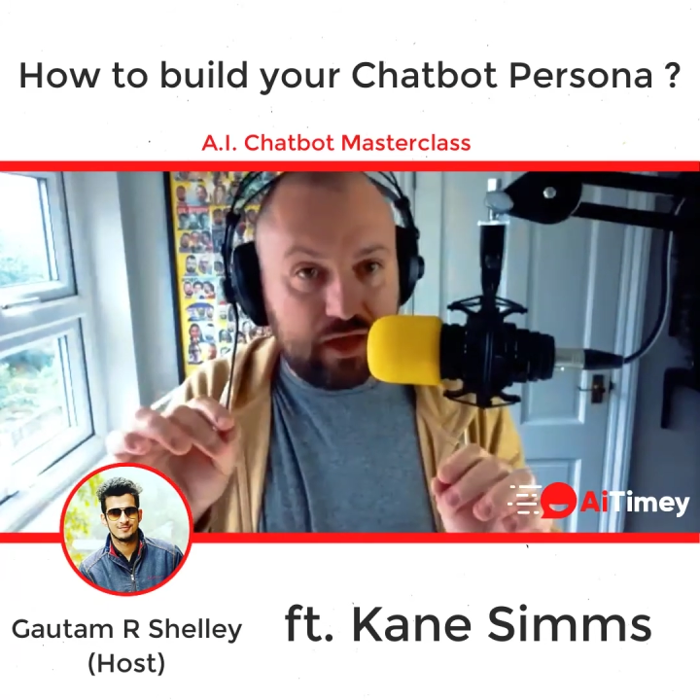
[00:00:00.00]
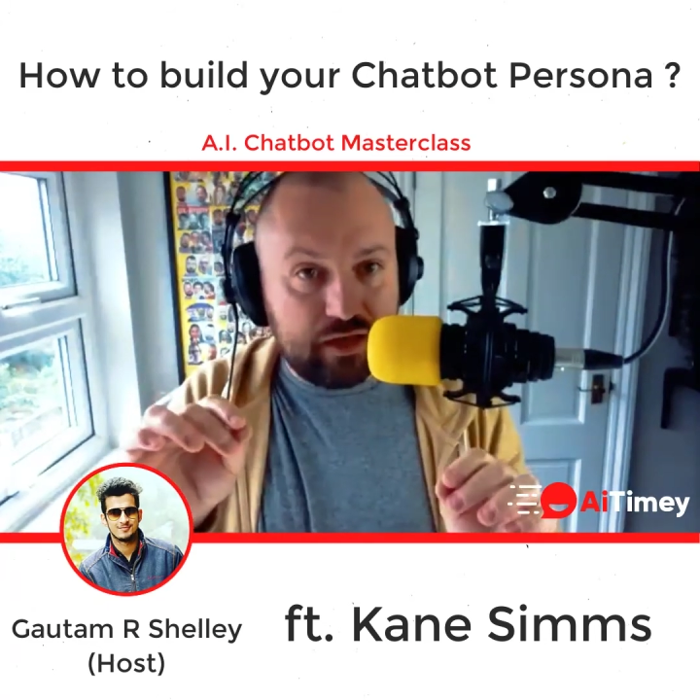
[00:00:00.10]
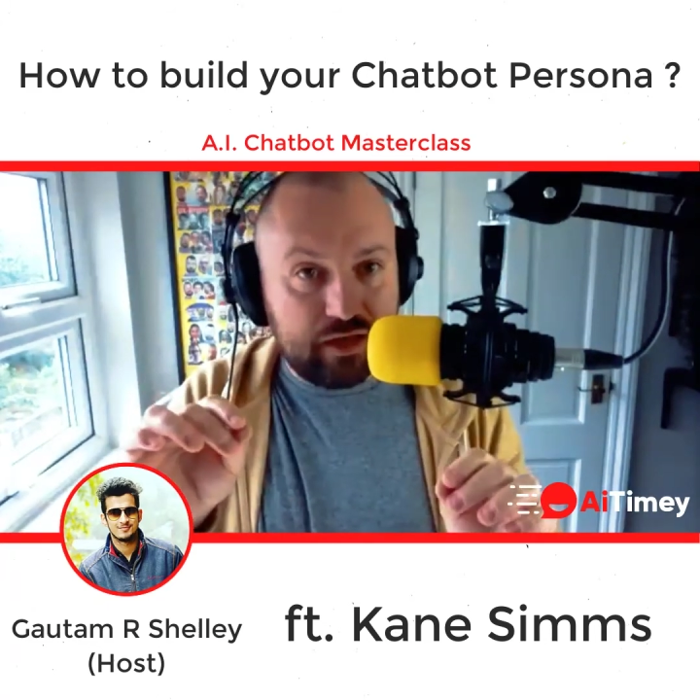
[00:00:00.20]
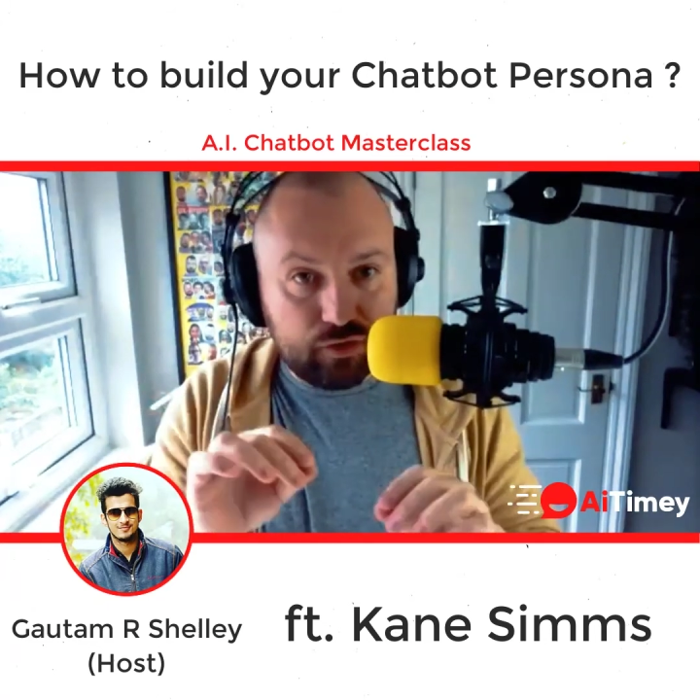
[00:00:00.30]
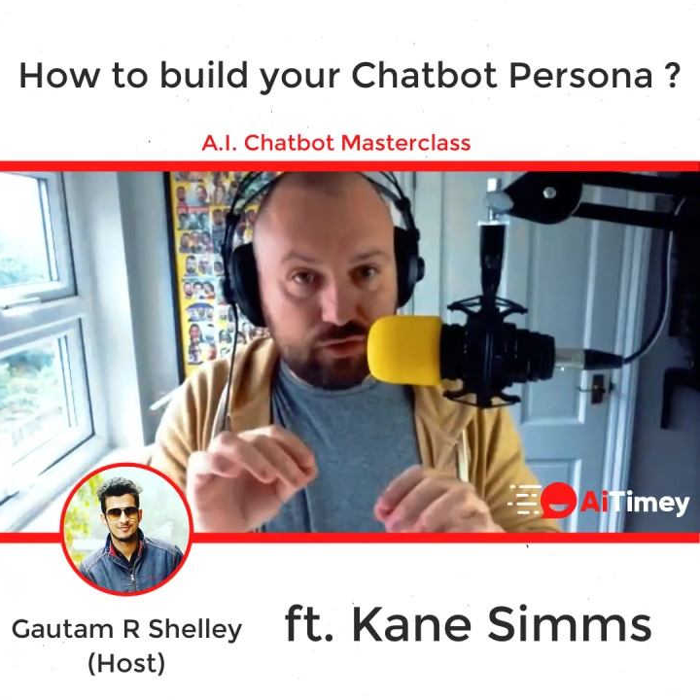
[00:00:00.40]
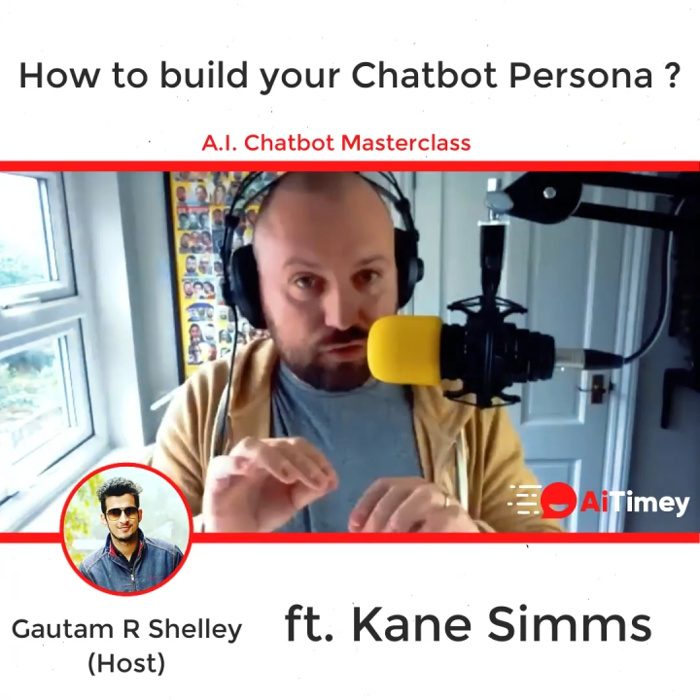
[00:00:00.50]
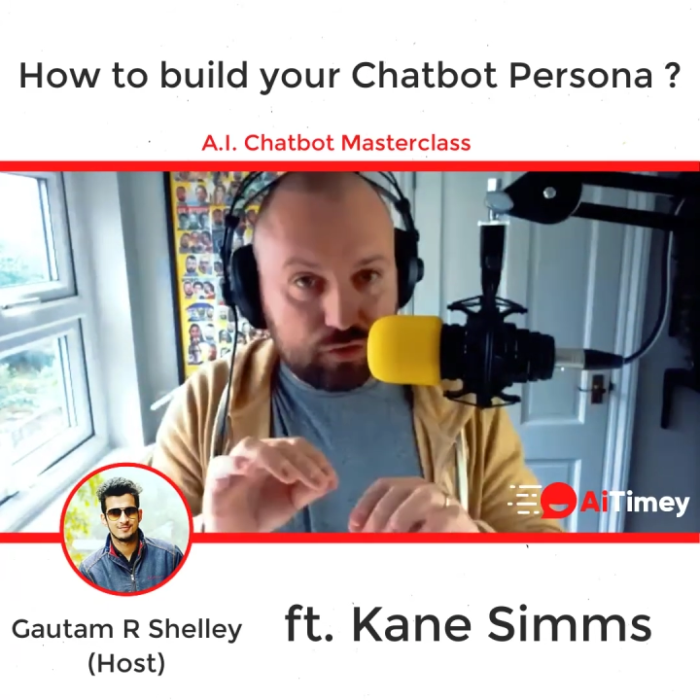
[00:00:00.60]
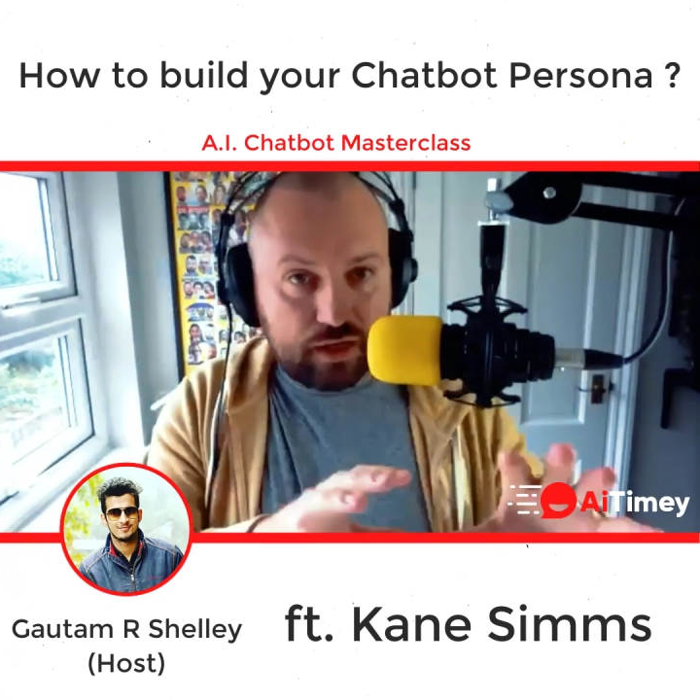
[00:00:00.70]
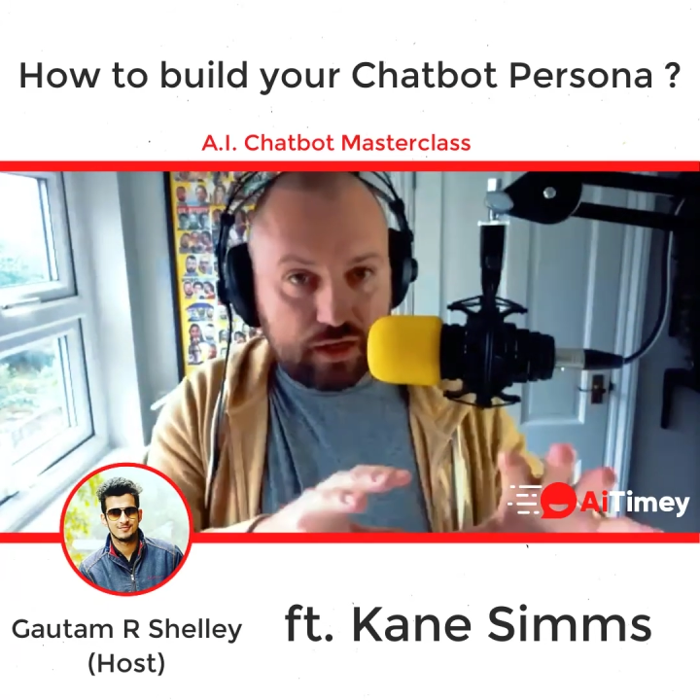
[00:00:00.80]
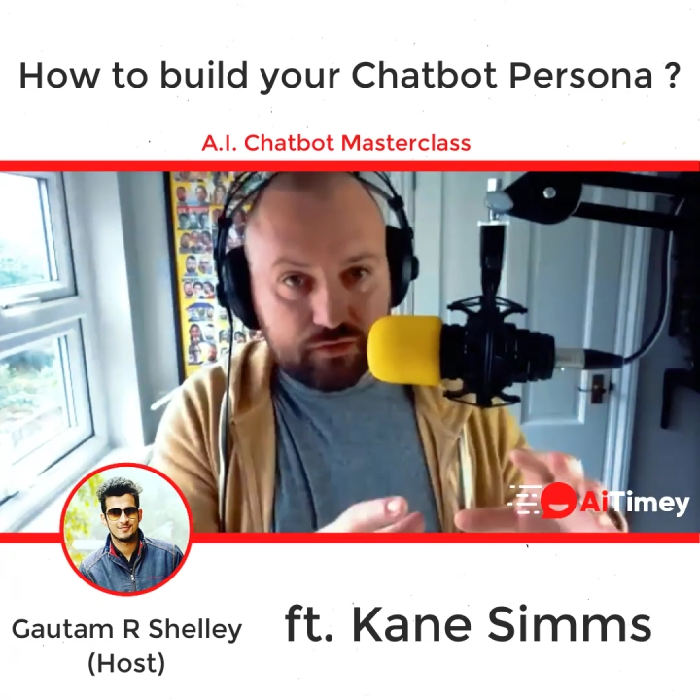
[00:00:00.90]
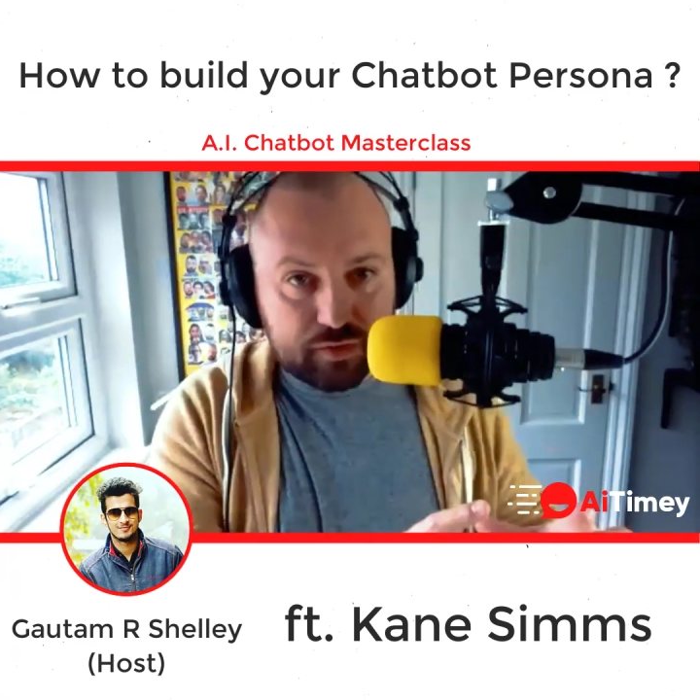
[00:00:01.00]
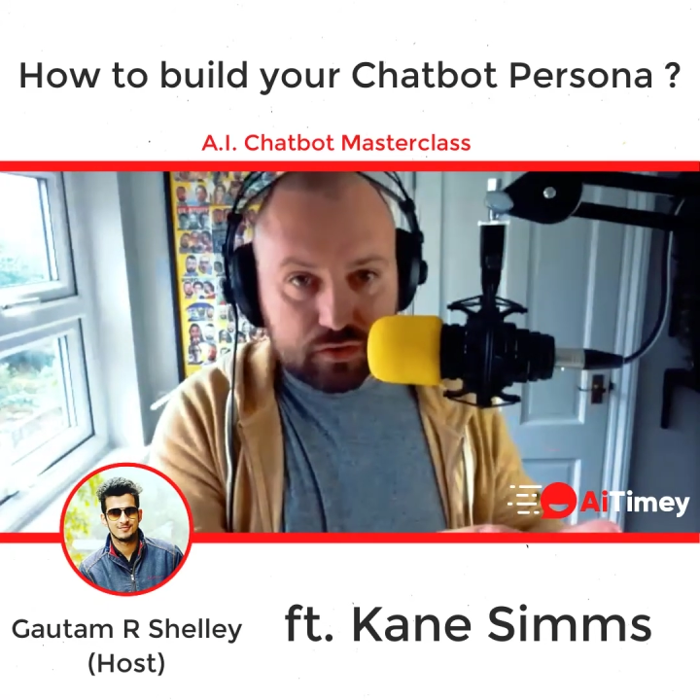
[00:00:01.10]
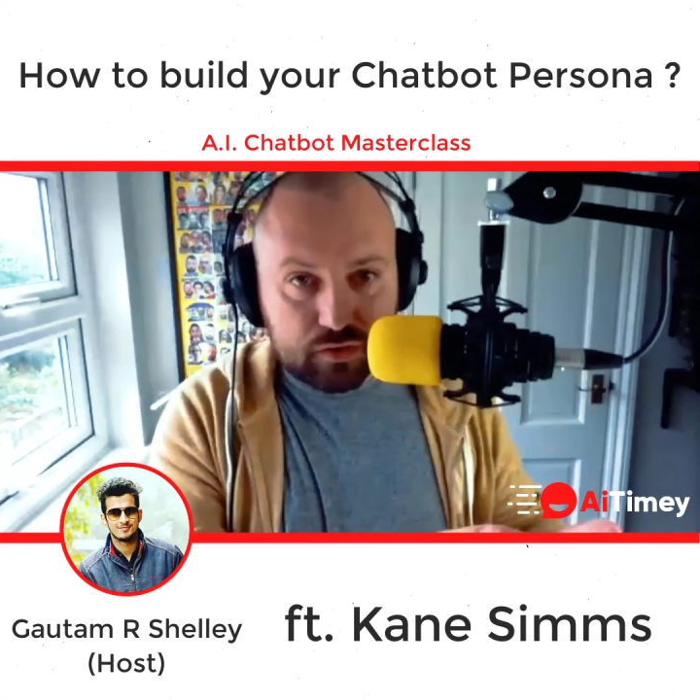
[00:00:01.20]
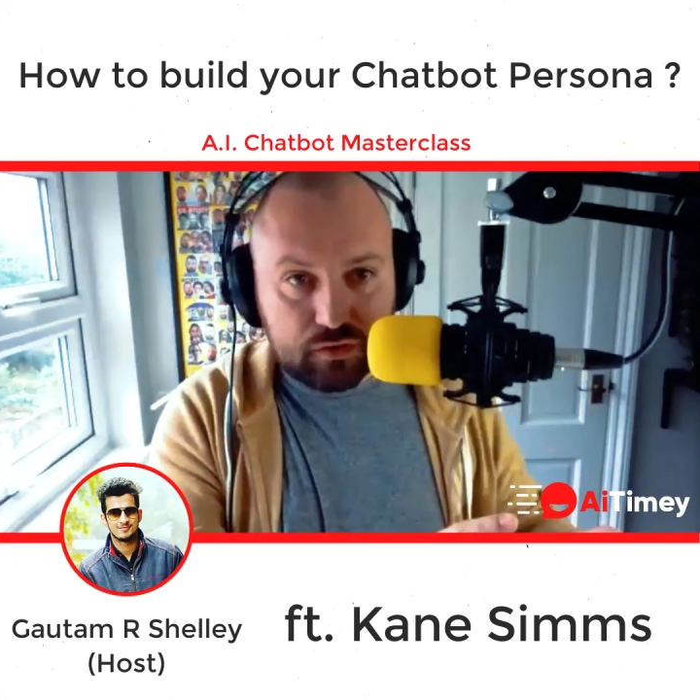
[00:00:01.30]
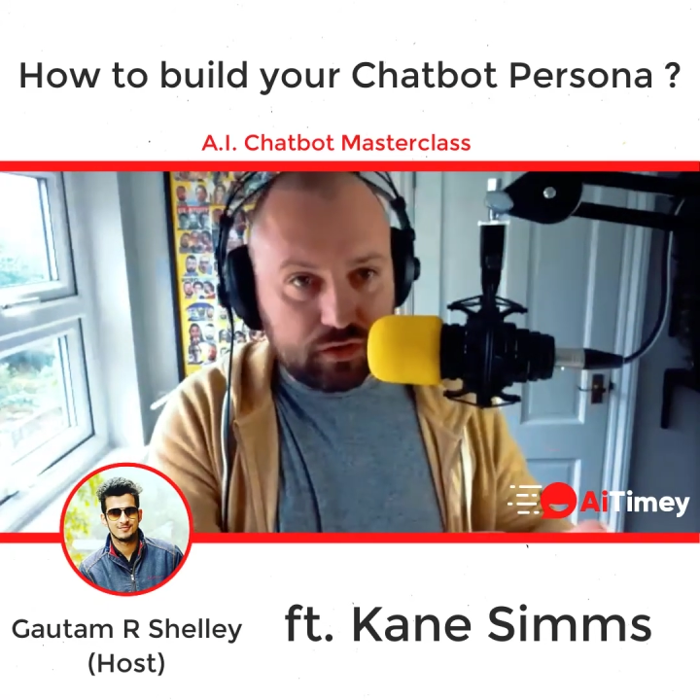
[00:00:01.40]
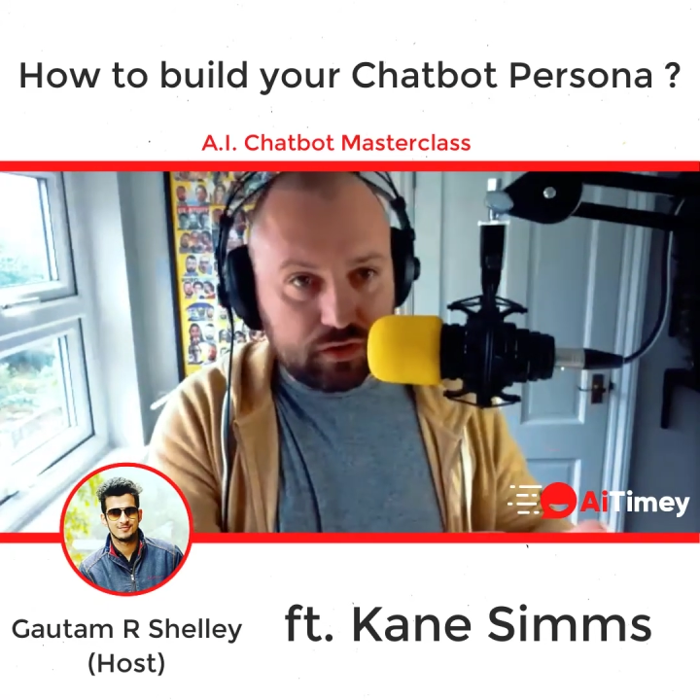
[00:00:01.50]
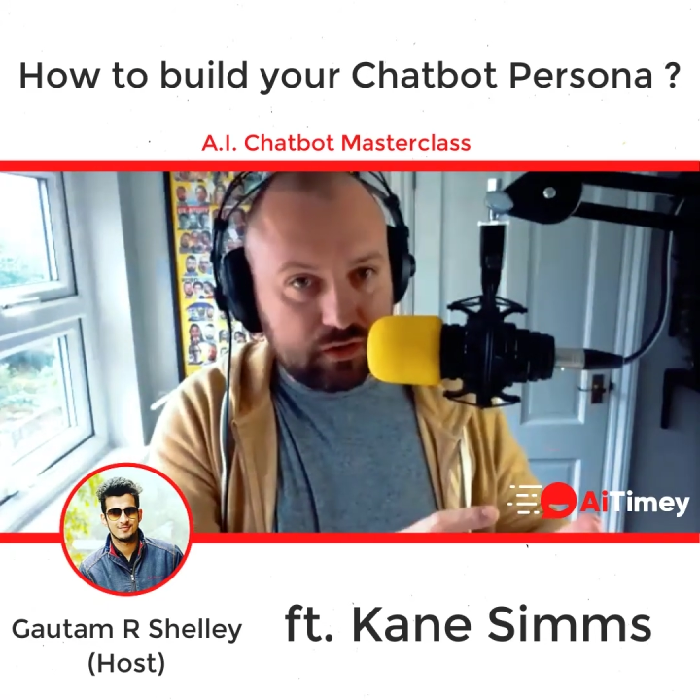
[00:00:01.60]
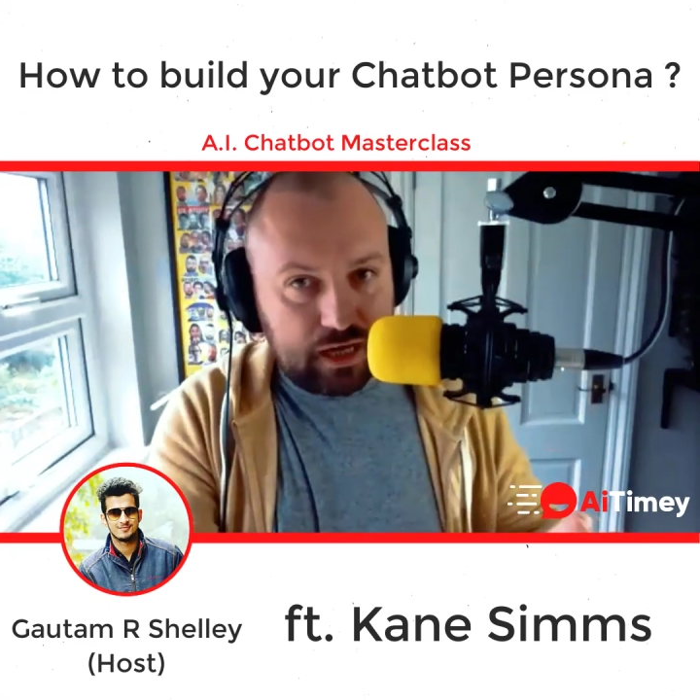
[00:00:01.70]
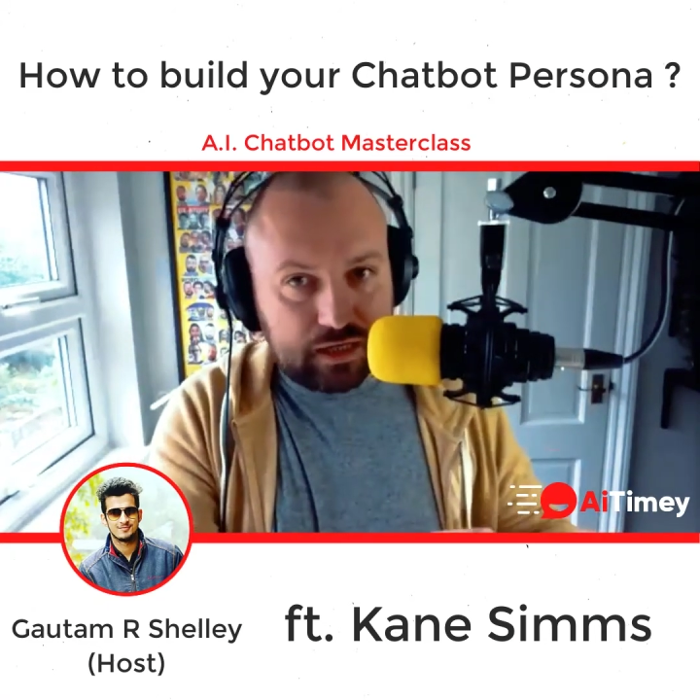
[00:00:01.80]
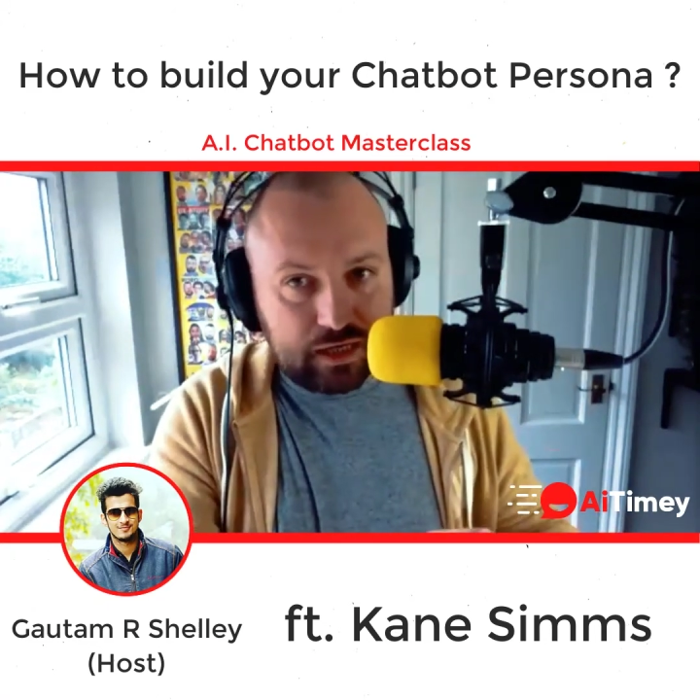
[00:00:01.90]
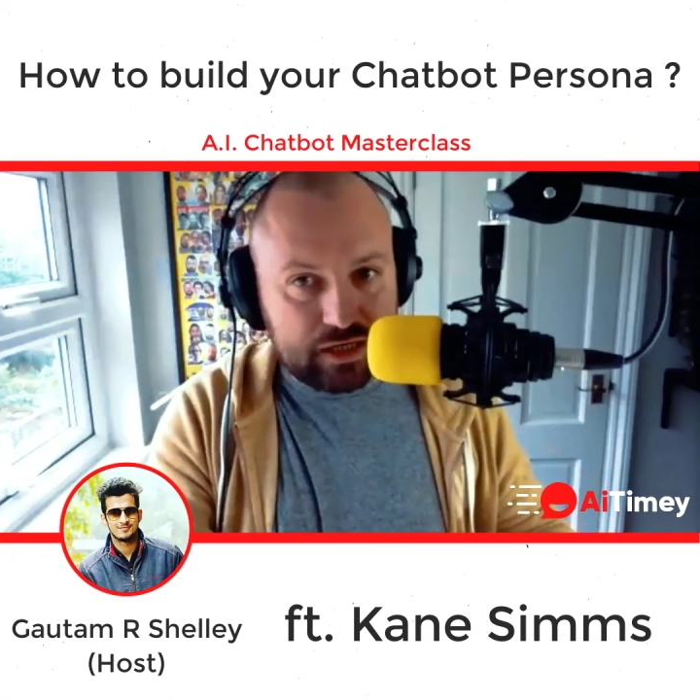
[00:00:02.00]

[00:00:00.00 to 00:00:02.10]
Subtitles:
if you don't have the persona guidelines,